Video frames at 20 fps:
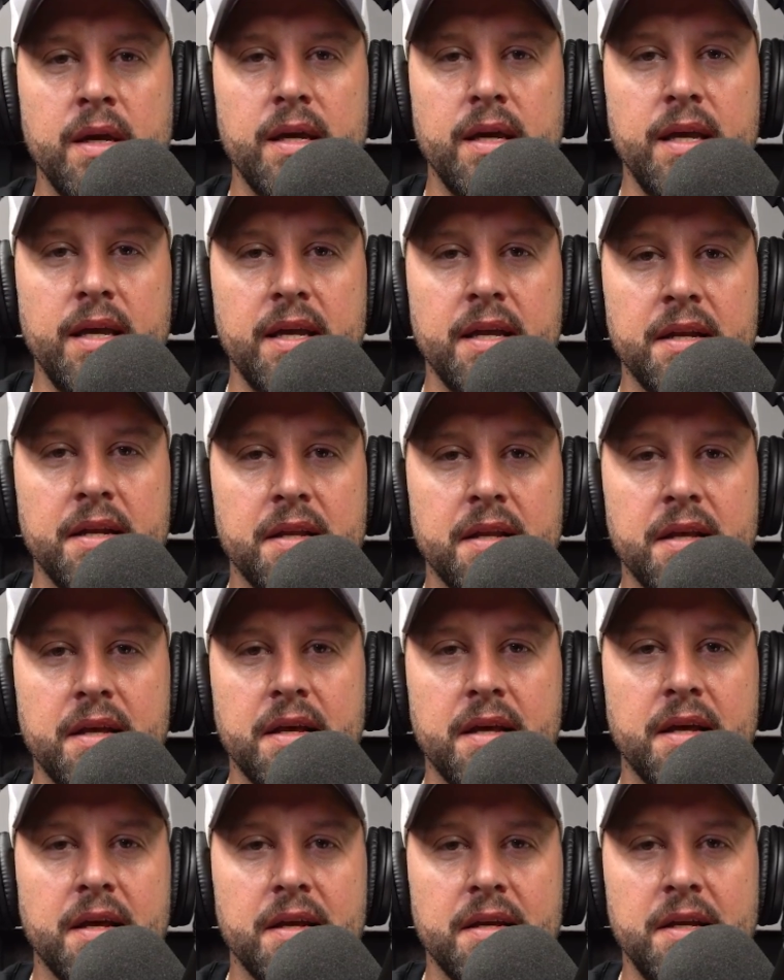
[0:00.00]
And
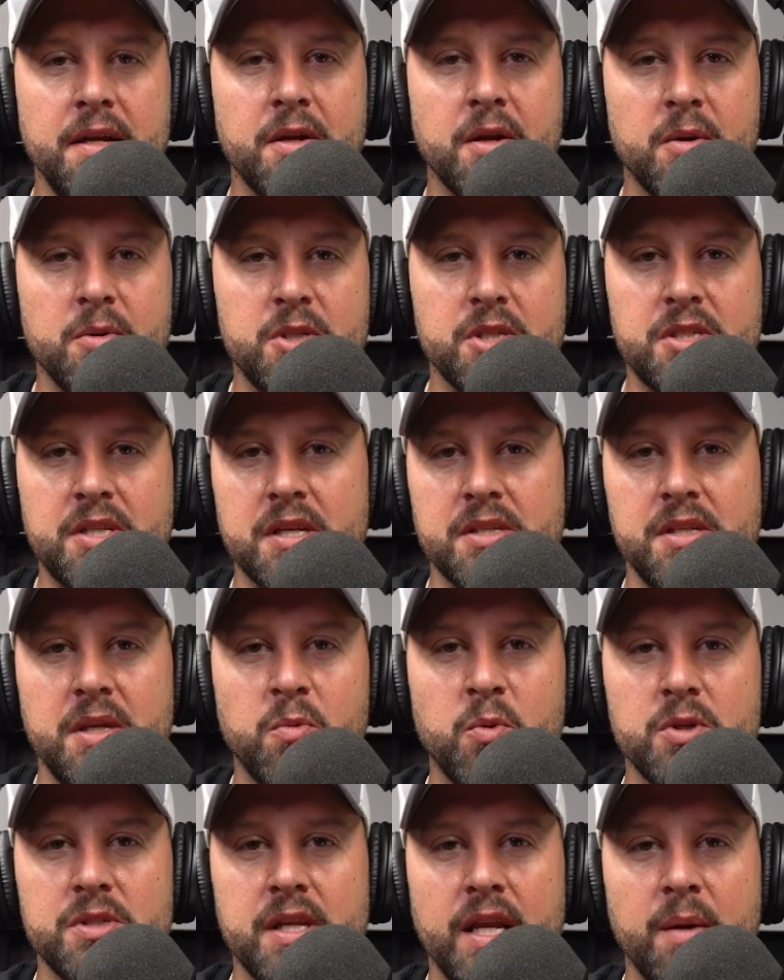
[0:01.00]
uh, you know, just because he
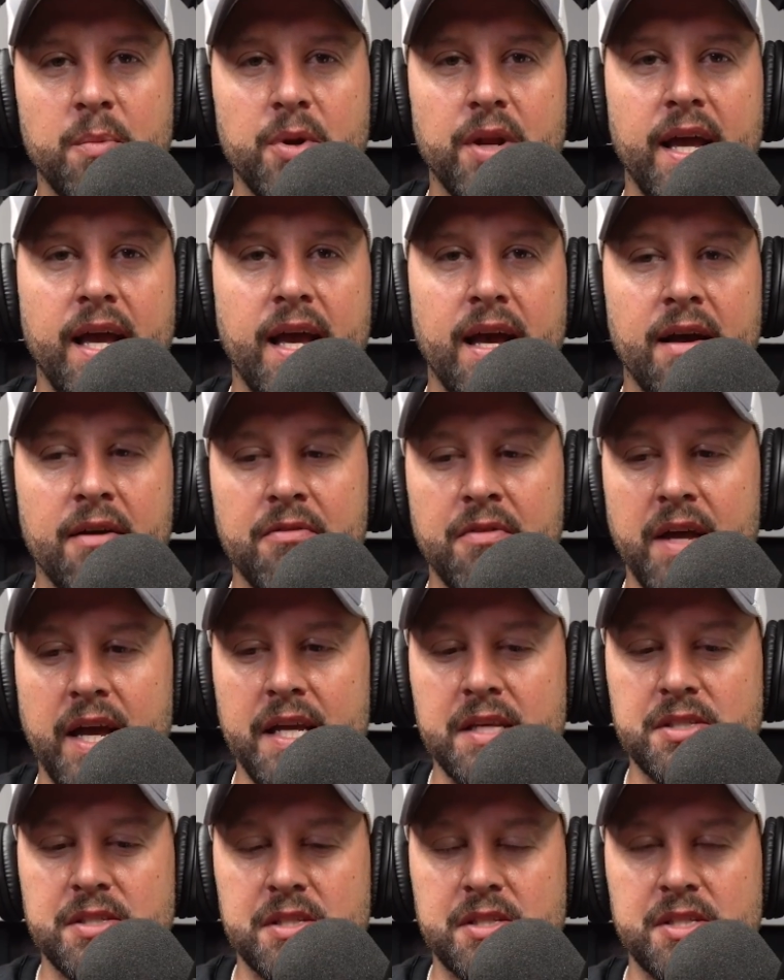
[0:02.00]
wasn't able to have
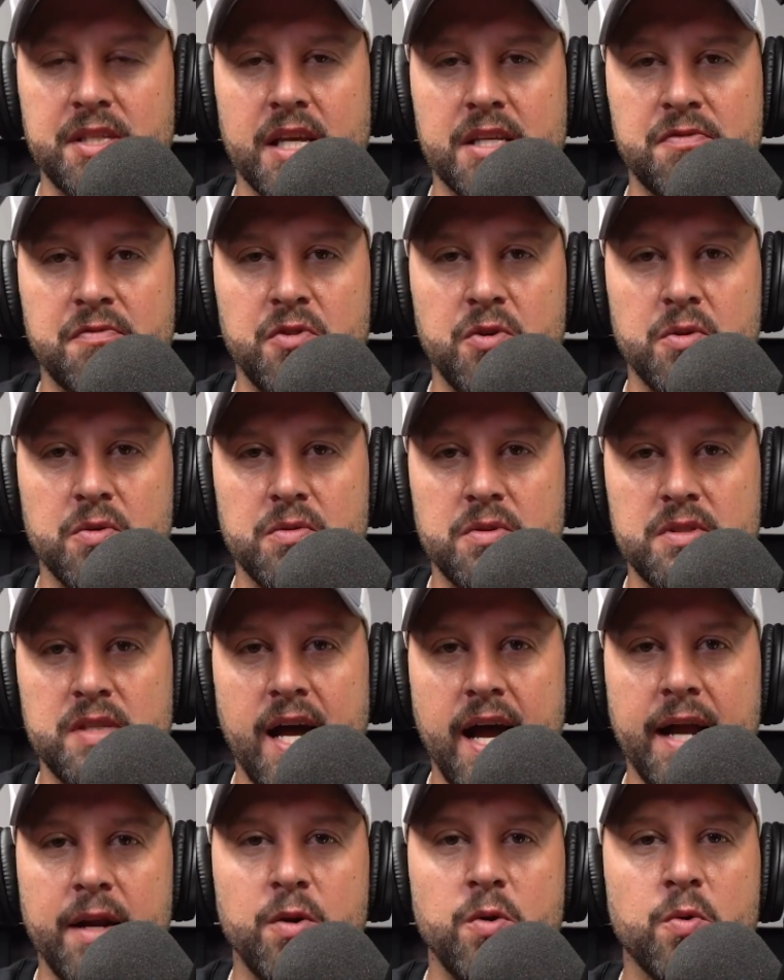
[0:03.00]
a successful
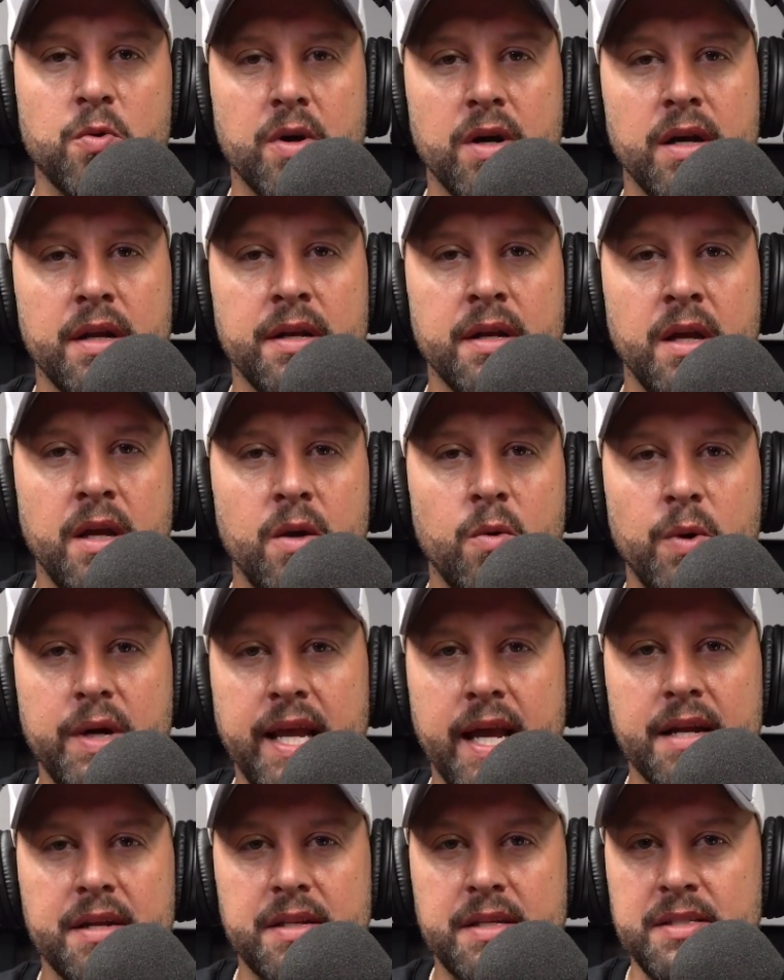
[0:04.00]
title run when he
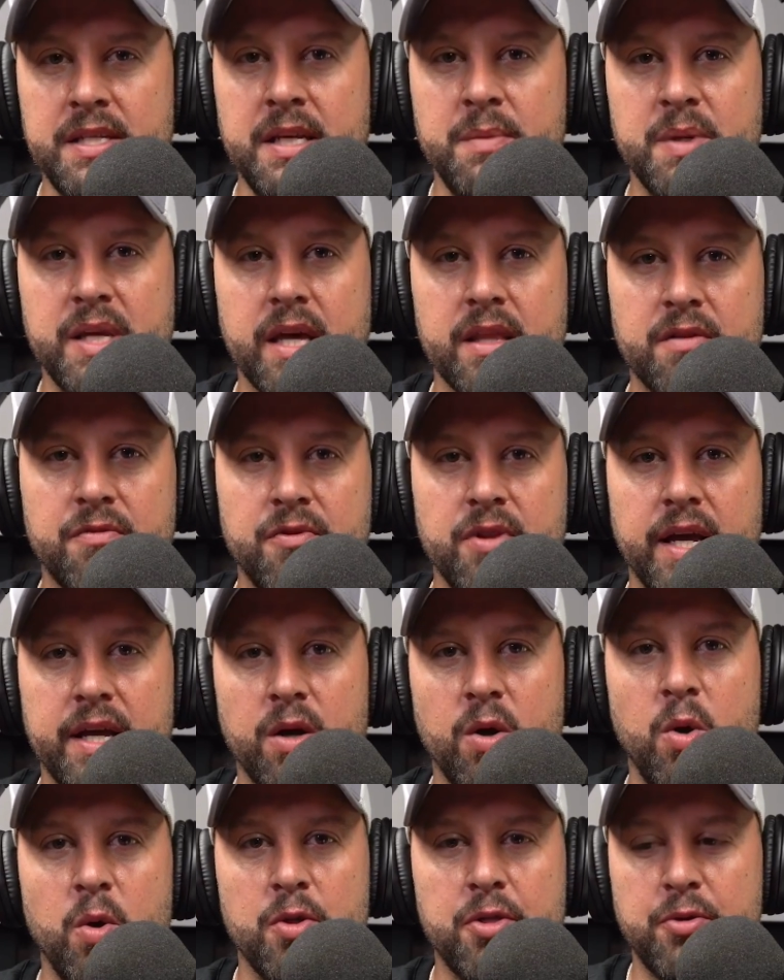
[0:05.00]
had the team together for like a
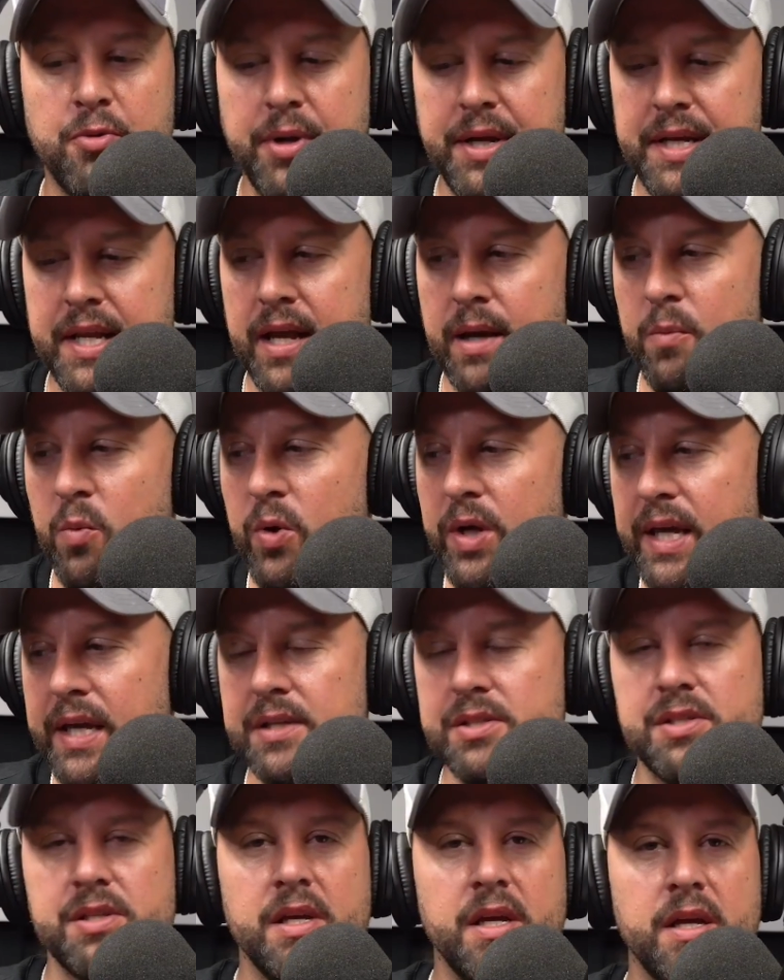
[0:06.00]
whole three damn
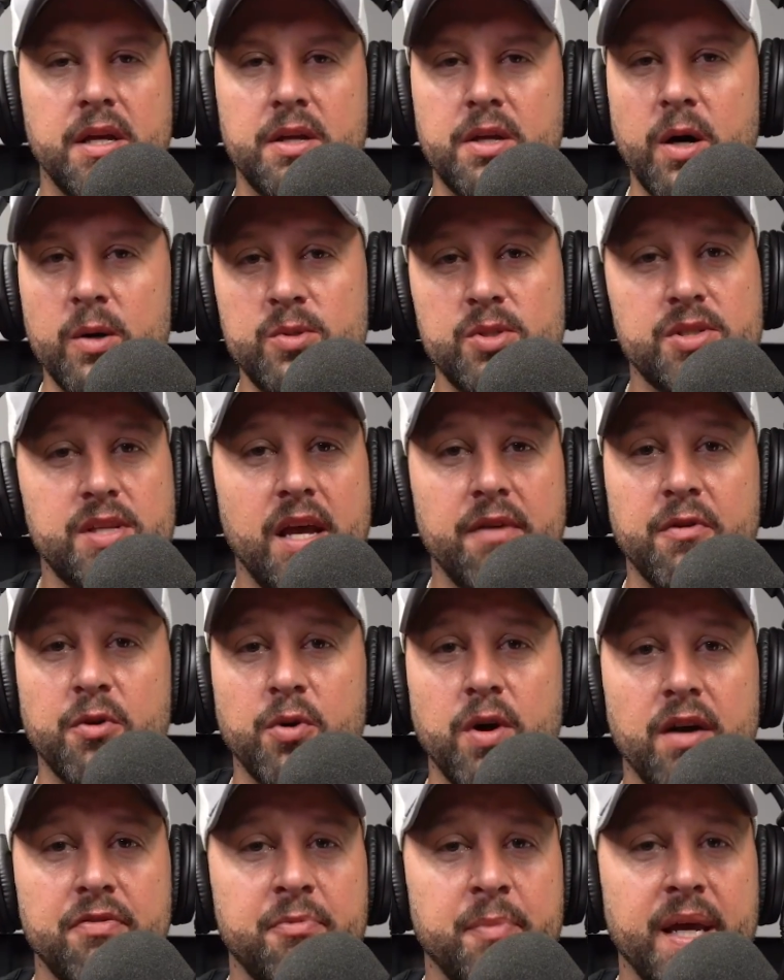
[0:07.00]
weeks. Coaches have it
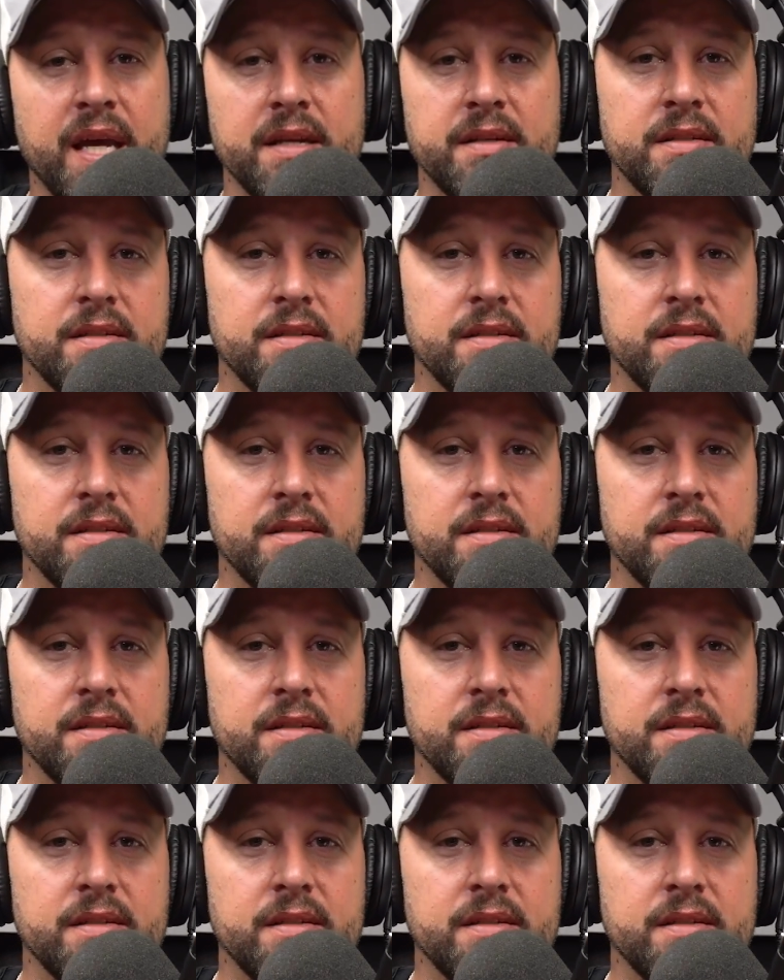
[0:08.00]
rough, man.